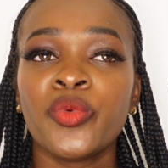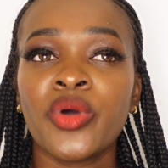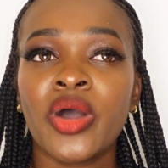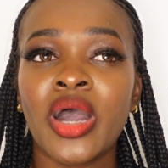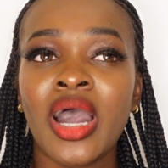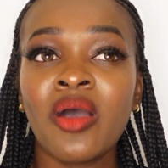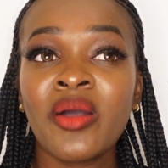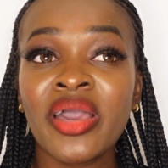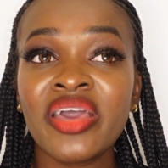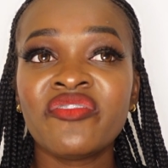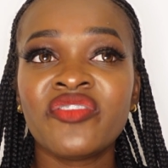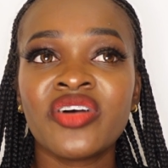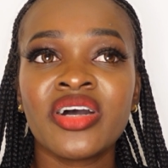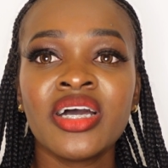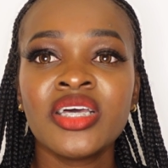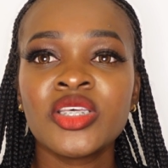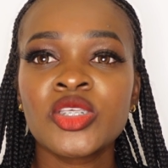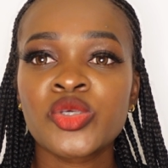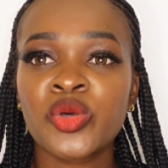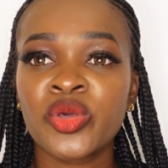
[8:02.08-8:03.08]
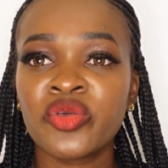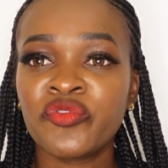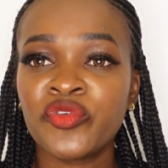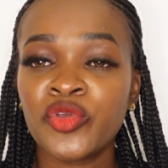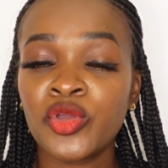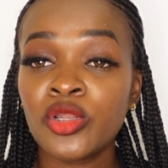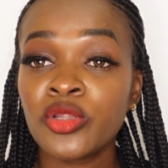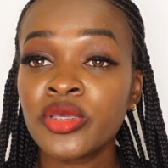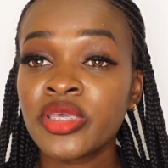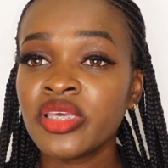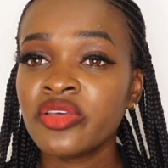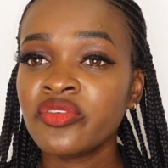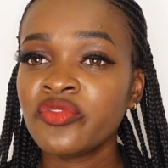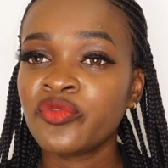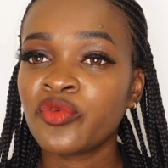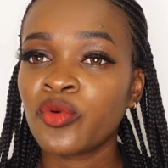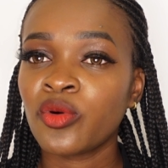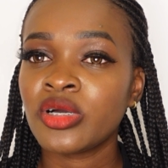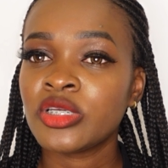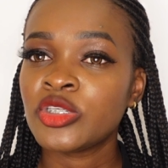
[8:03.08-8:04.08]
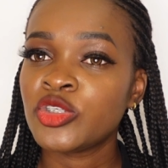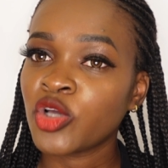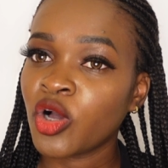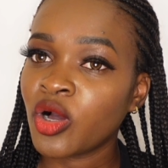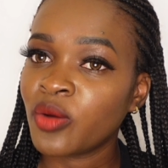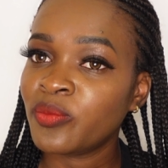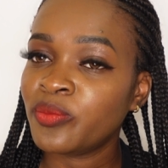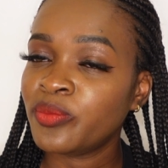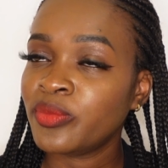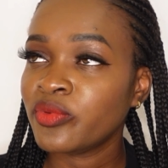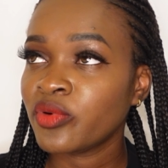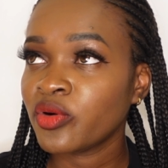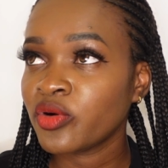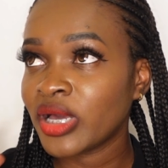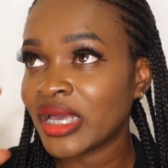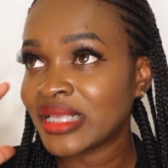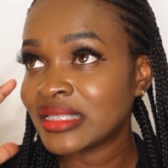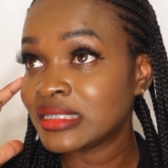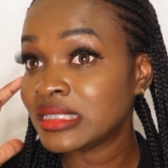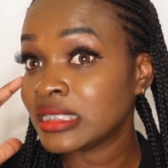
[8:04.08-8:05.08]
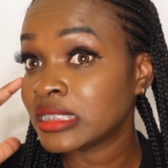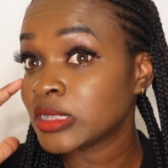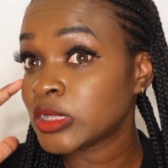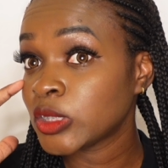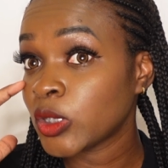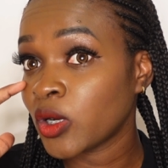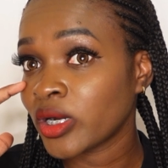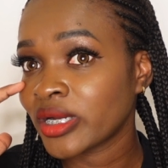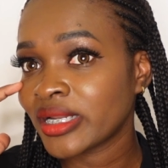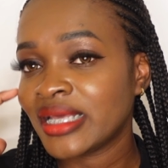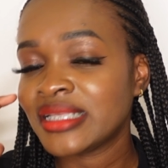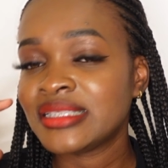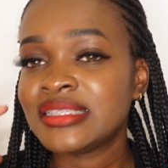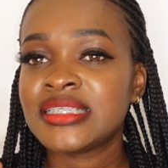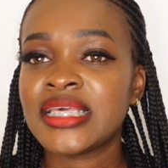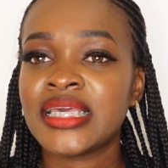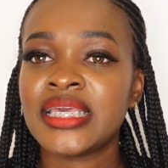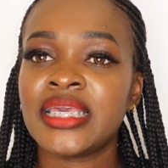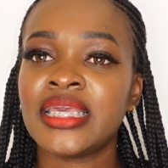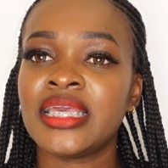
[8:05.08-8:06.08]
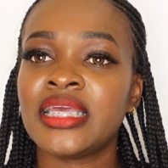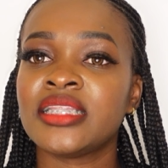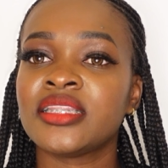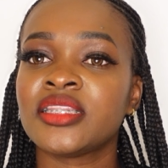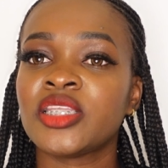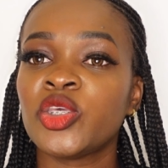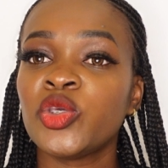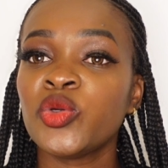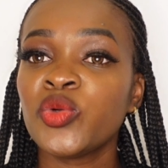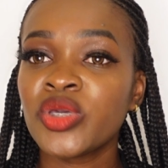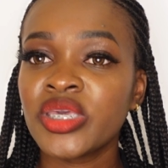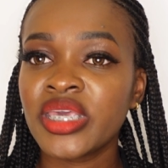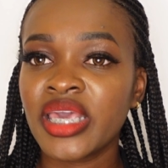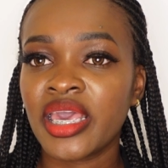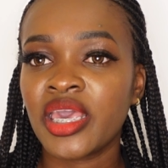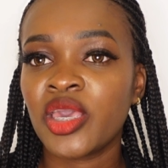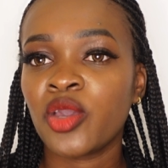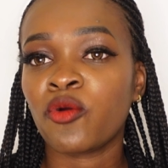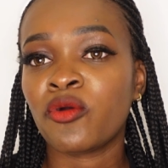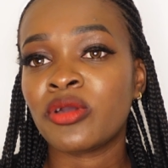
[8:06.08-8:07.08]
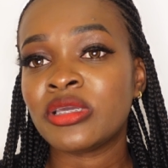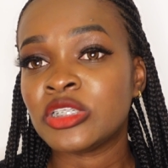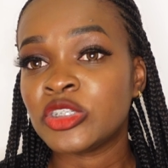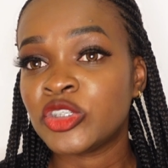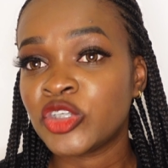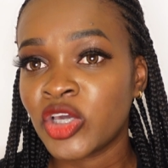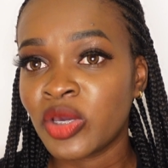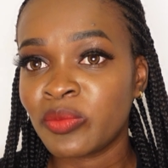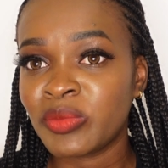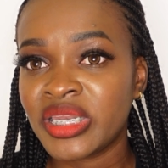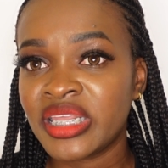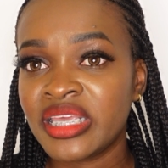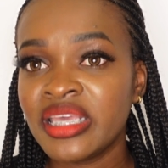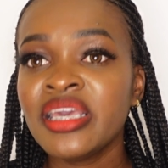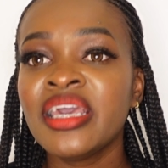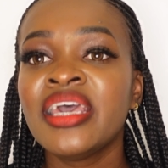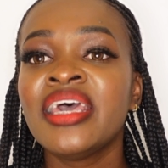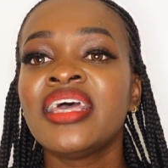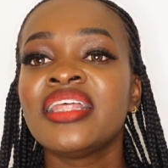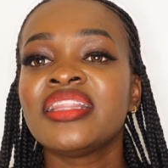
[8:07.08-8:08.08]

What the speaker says: However, if you're looking for a job at TikTok, let's say in the UK or in Germany,